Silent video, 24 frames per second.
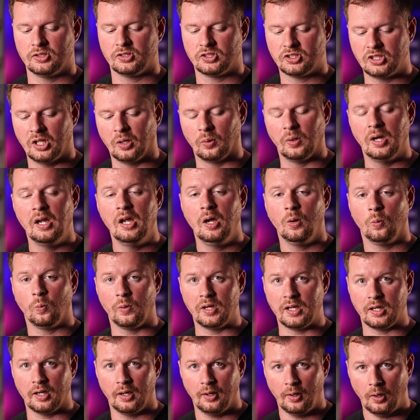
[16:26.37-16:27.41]
So
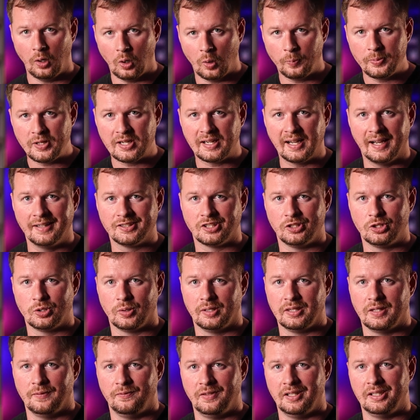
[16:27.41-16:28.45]
we hope you guys
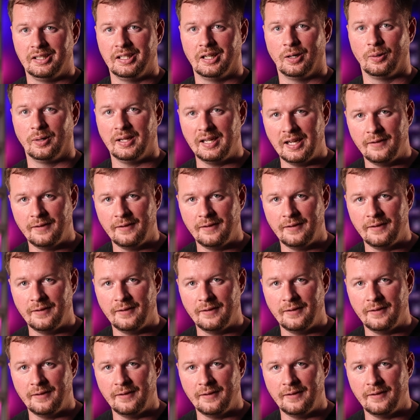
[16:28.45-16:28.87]
enjoyed the video.